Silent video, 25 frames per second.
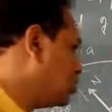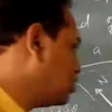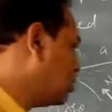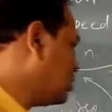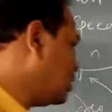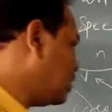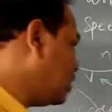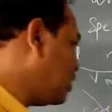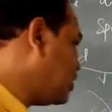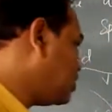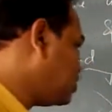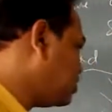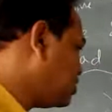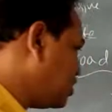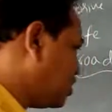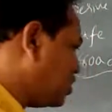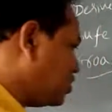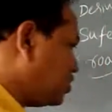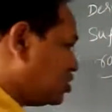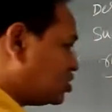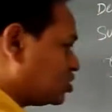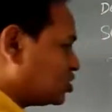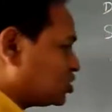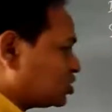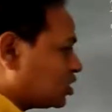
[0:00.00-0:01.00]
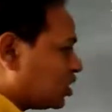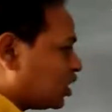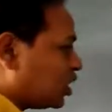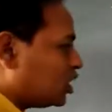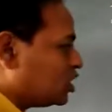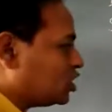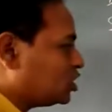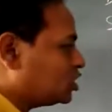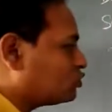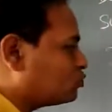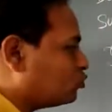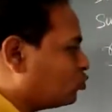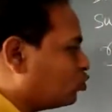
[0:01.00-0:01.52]
let us say this
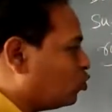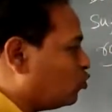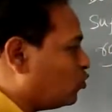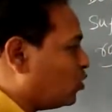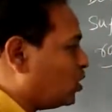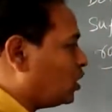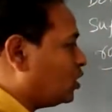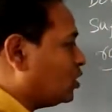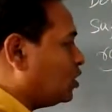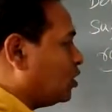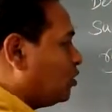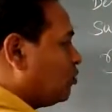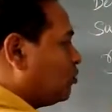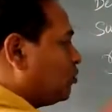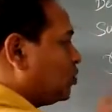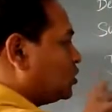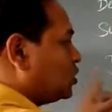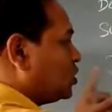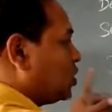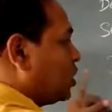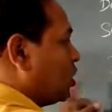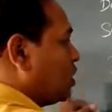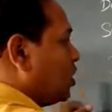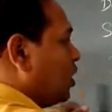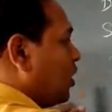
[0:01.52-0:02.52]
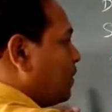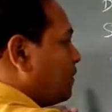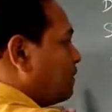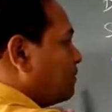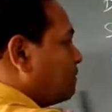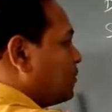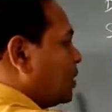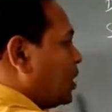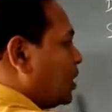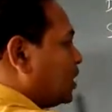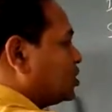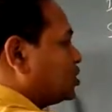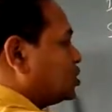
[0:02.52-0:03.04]
car is moving with a
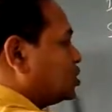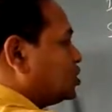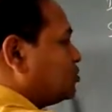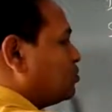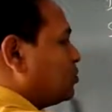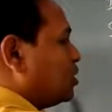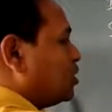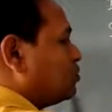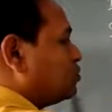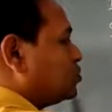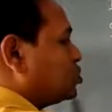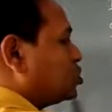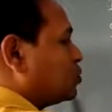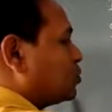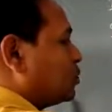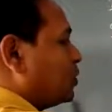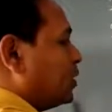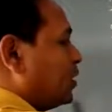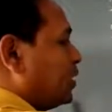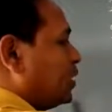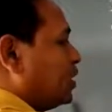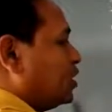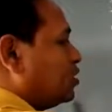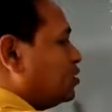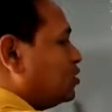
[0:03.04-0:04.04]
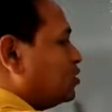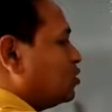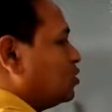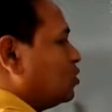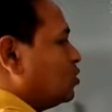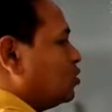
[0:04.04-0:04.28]
maximum speed.